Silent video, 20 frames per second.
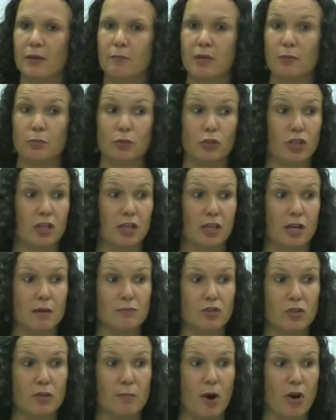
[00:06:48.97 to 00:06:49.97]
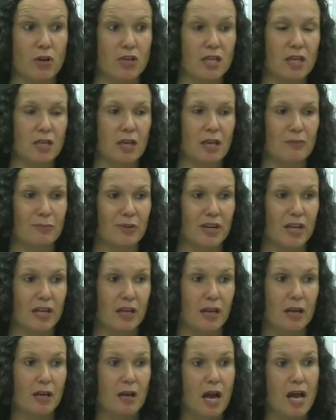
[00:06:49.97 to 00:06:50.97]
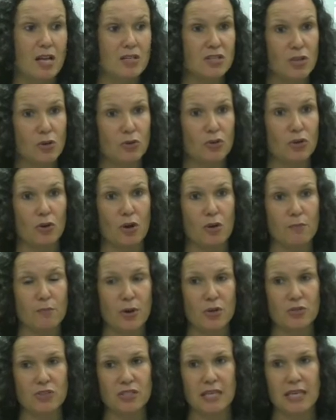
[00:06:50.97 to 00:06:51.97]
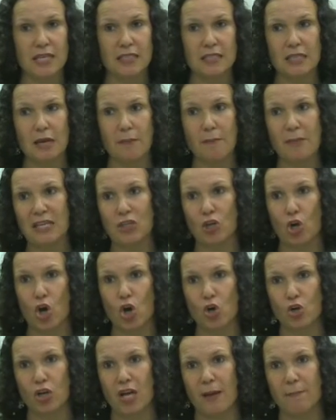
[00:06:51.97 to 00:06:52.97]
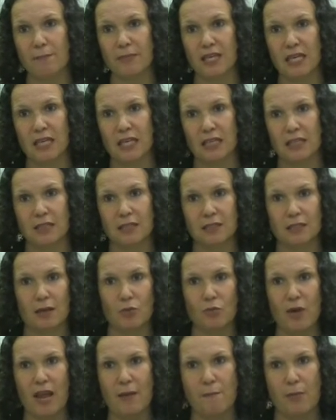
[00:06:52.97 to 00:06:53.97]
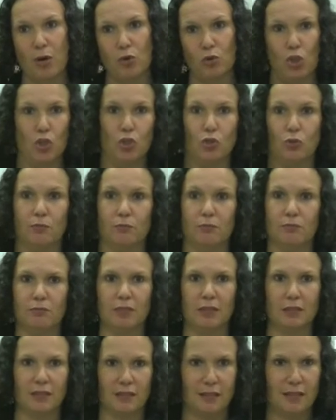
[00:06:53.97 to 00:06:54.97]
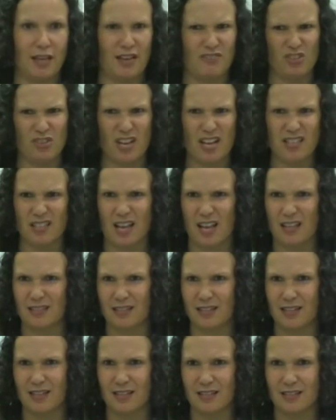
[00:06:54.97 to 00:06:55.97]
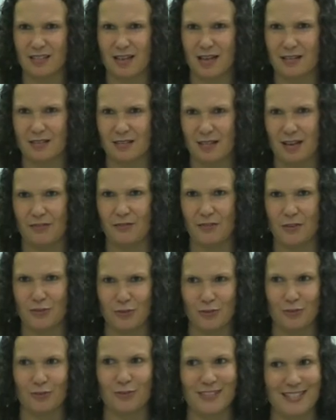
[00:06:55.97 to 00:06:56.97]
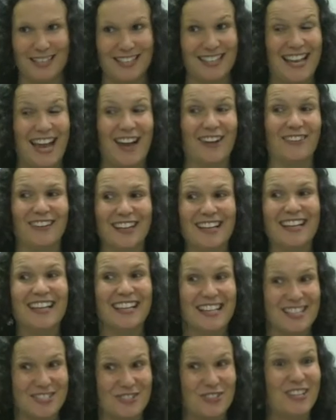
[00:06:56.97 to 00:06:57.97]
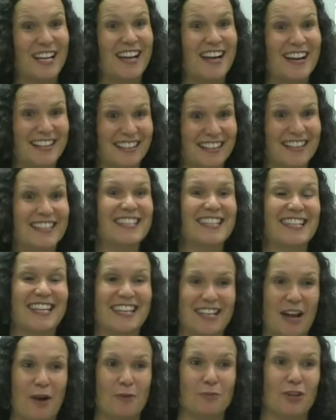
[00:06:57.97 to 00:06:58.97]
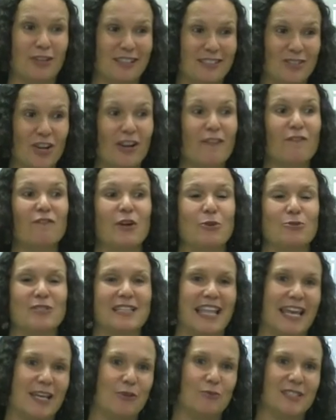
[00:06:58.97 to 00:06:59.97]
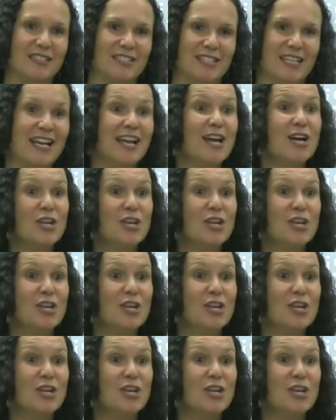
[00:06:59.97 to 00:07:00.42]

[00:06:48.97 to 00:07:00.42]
People are going to come to the party and bring a sew your own purse kit, a make your own gum kit, a rainbow loom. Have you guys gotten any of this kind of stuff as you see now? Because you're young, see? Now I'm talking young folks language.